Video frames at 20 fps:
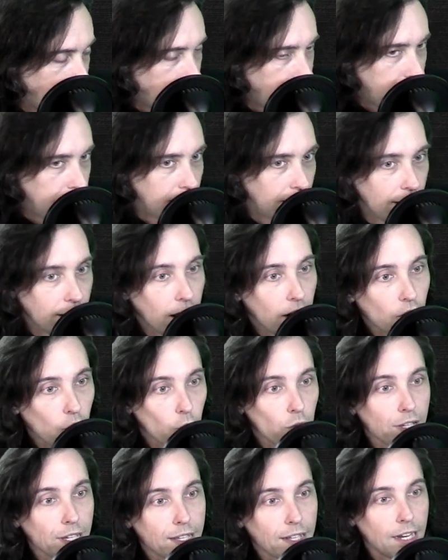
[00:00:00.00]
not
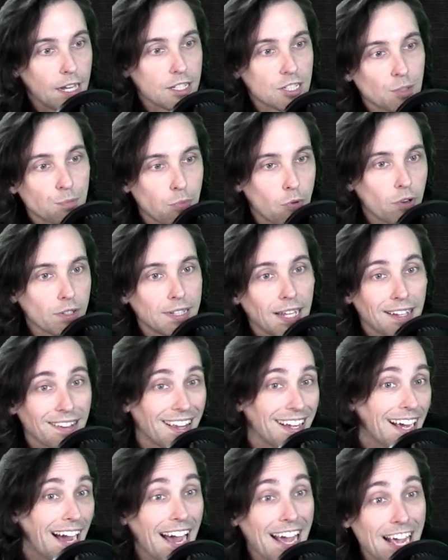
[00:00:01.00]
only can I support that,
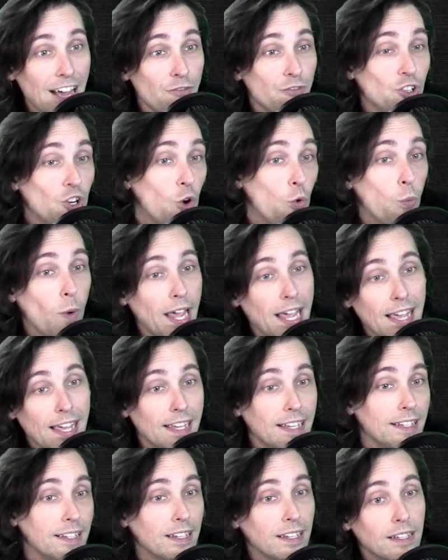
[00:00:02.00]
like I have no
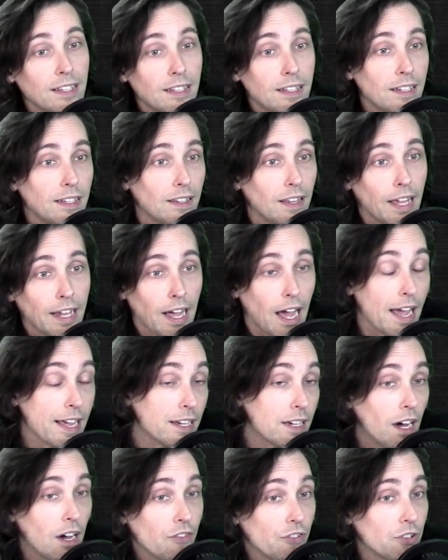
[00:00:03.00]
way, like I
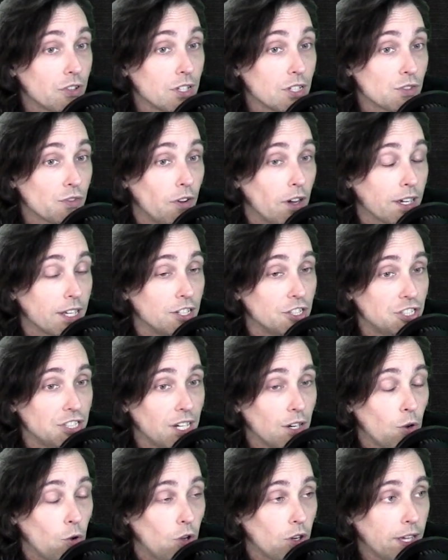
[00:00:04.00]
cover this fucking
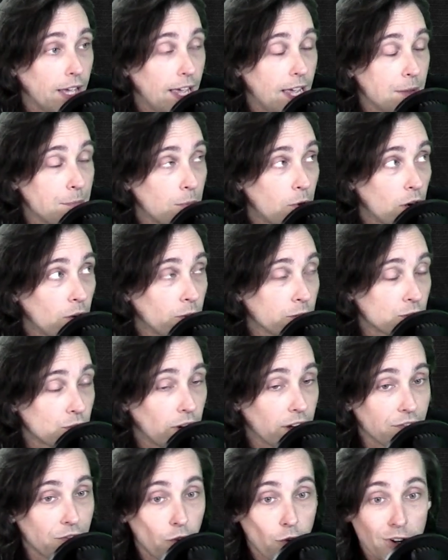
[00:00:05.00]
shithole game, Marvel
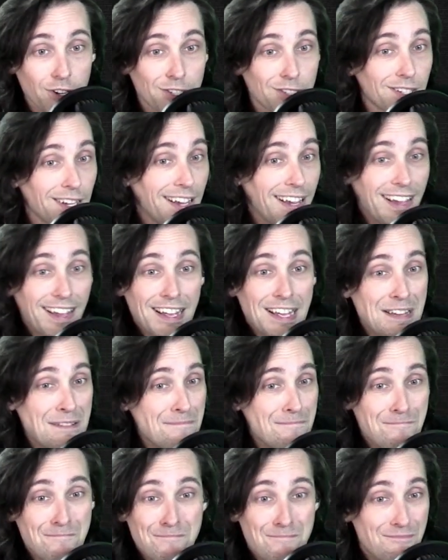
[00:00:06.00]
Strike Force.
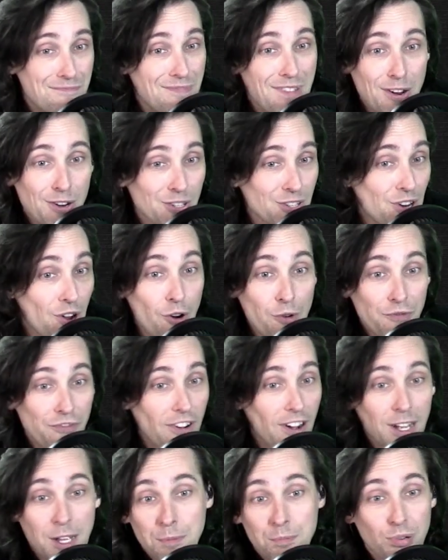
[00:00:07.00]
There's no
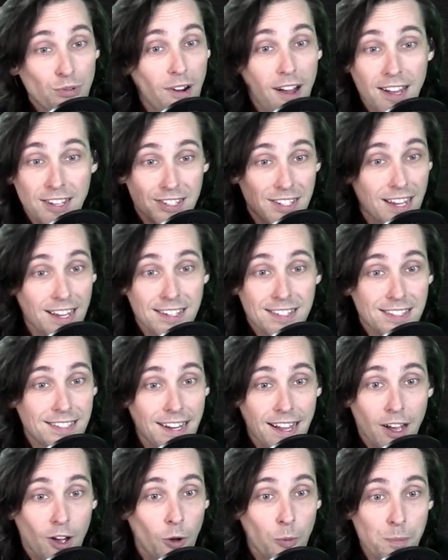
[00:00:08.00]
fucking process to
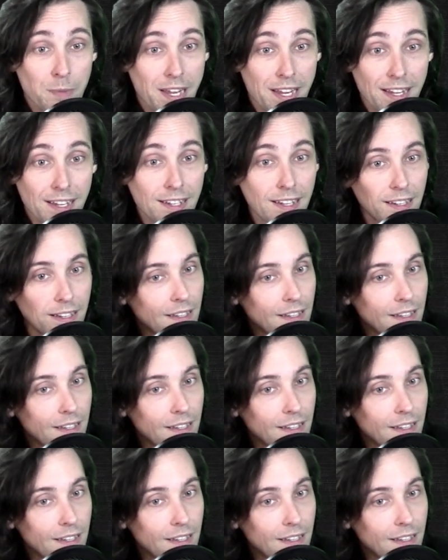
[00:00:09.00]
help me.